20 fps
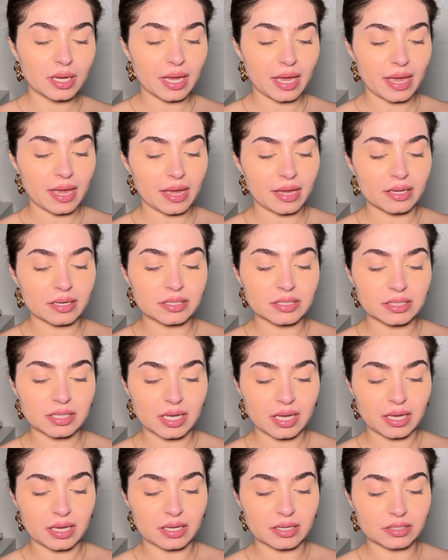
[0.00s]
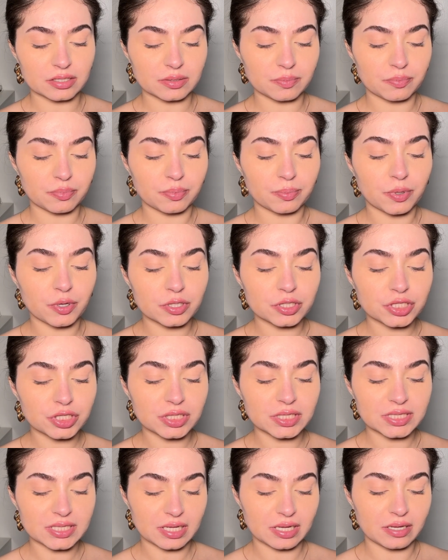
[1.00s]
and it
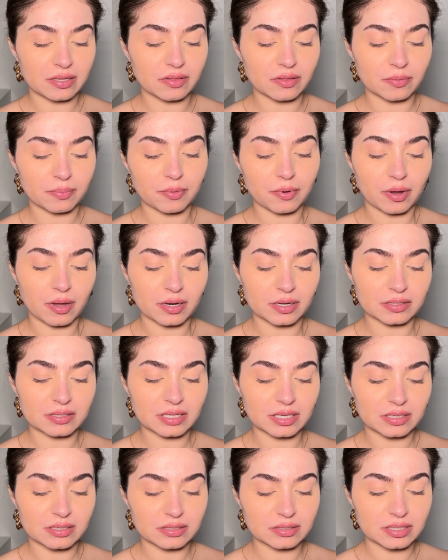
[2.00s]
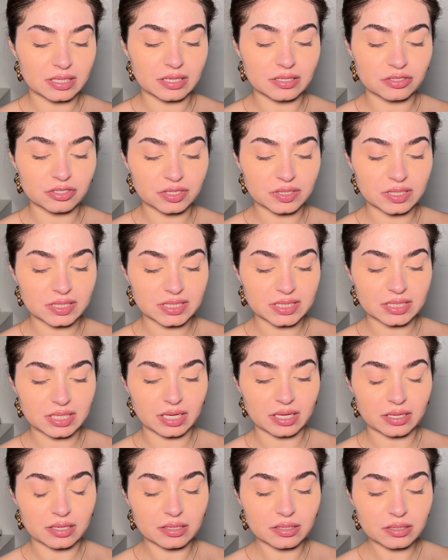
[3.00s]
pushes in the product into the
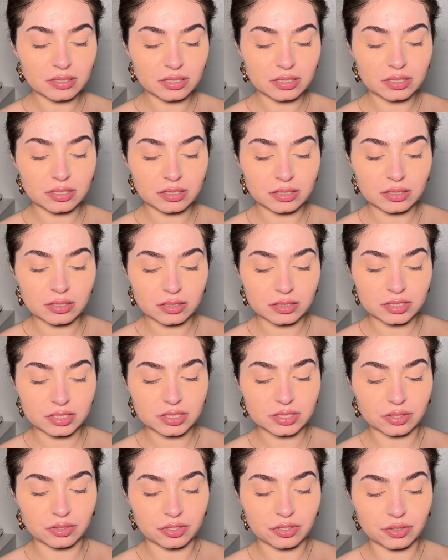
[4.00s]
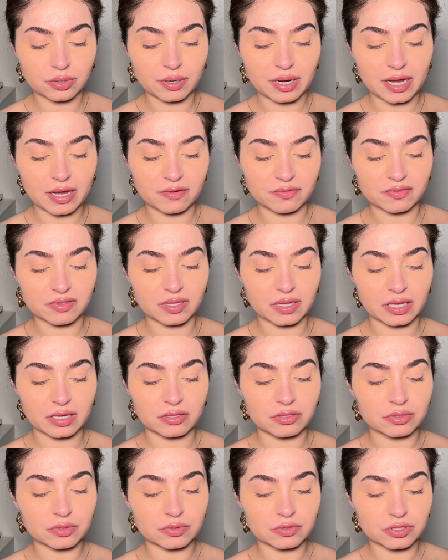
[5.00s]
skin, so you don't have to
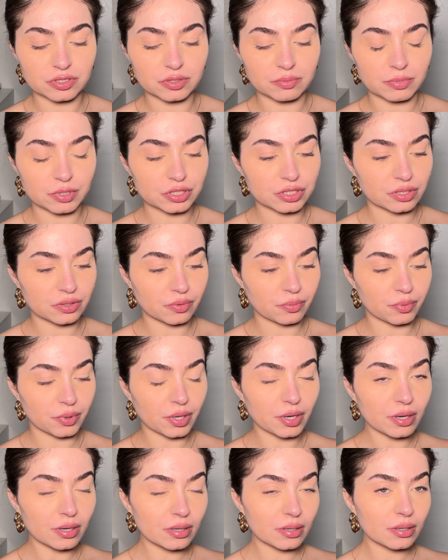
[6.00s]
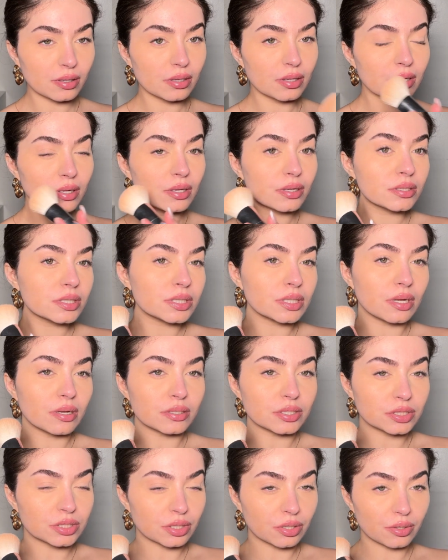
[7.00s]
like do too much of the work. So I'll
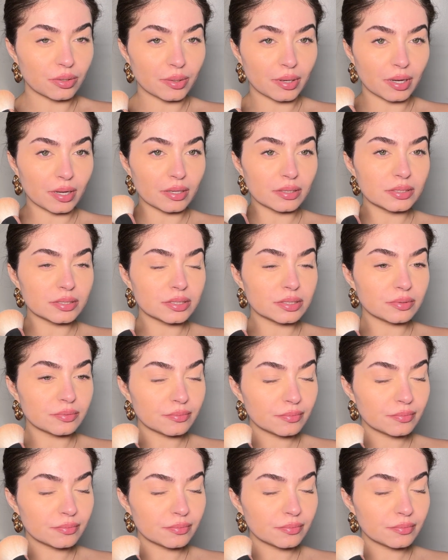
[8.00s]
show you guys.